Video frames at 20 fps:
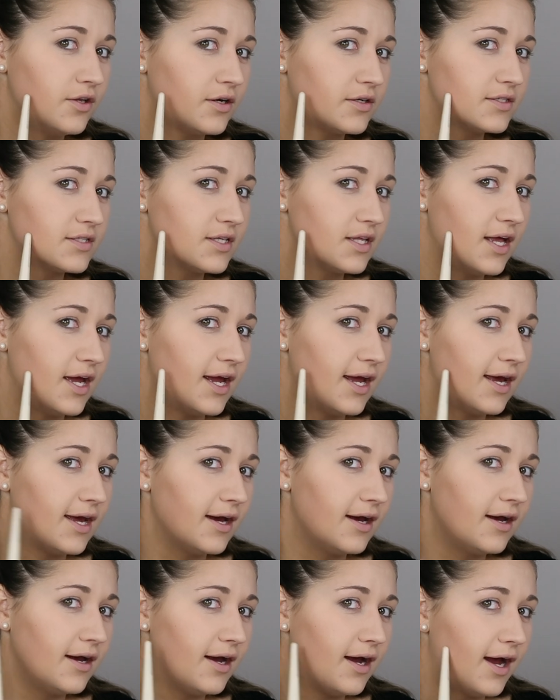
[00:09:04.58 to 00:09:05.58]
looks
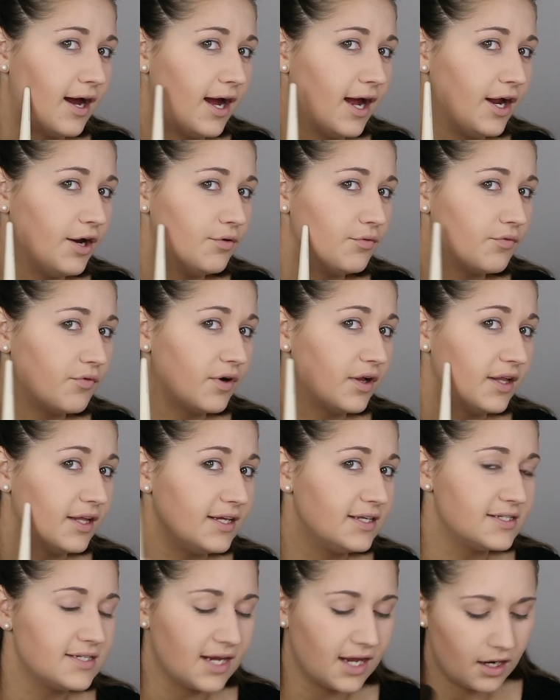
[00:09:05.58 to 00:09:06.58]
like I
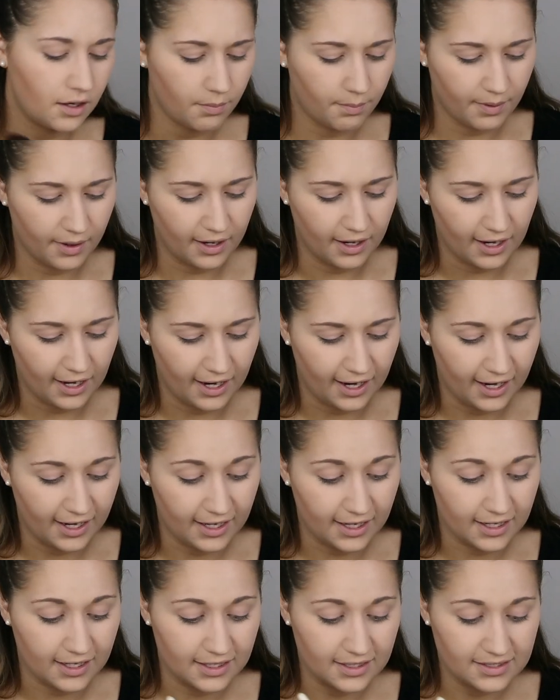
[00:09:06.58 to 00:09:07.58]
really did, but
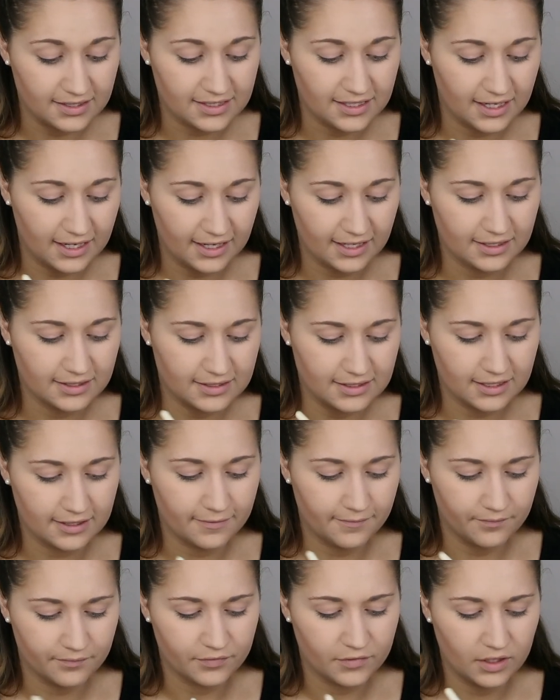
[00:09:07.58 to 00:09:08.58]
I didn't.
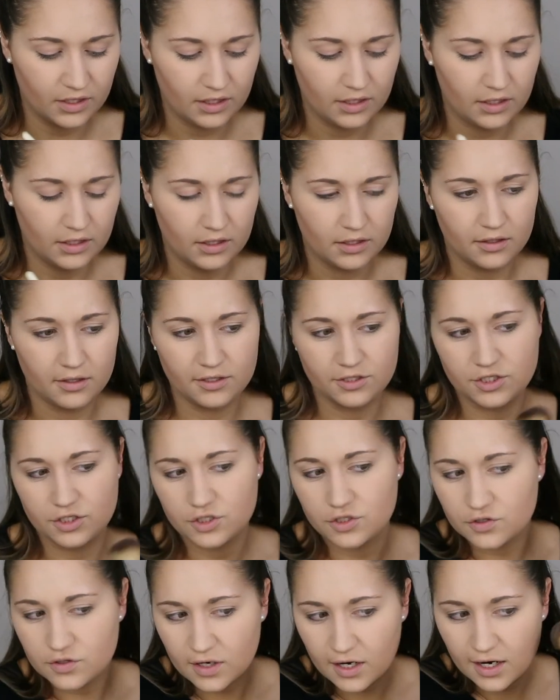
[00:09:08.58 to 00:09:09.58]
Let's
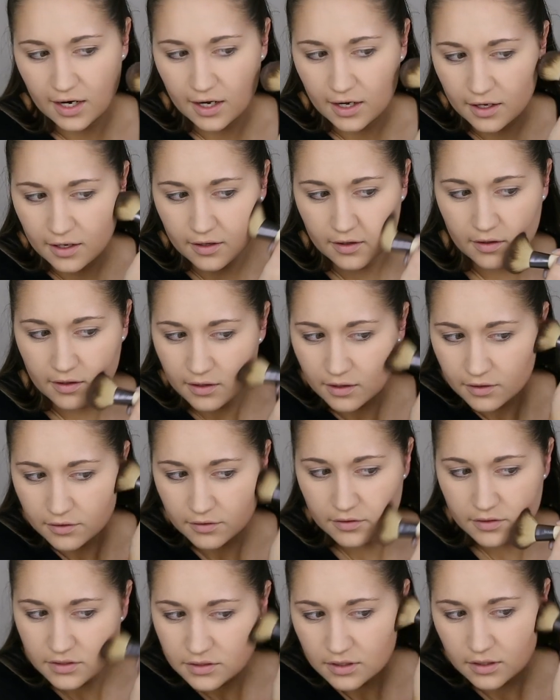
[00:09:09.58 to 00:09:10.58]
just try the
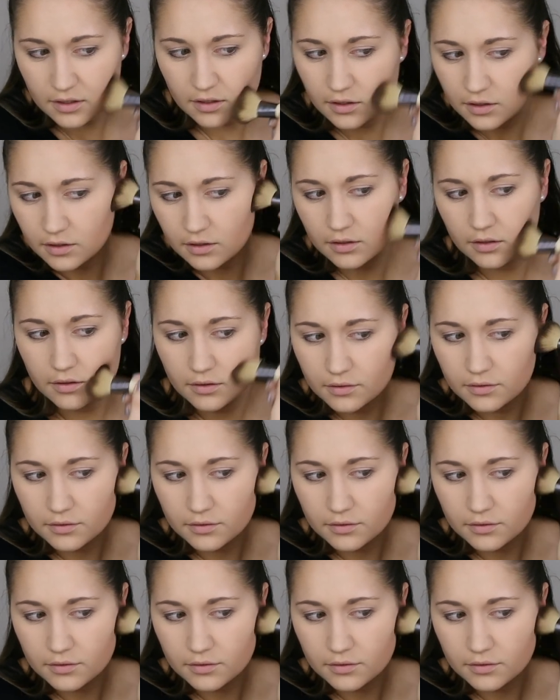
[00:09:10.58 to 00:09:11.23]
other side.